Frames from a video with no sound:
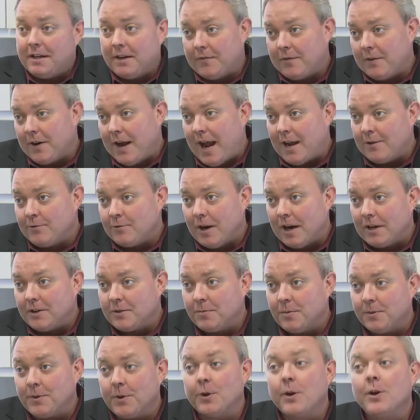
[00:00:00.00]
a different address,
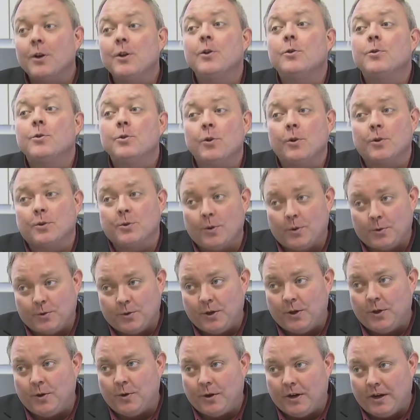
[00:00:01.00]
but they're going to use your social
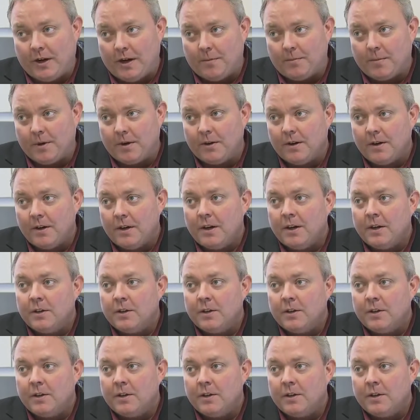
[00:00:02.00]
security number.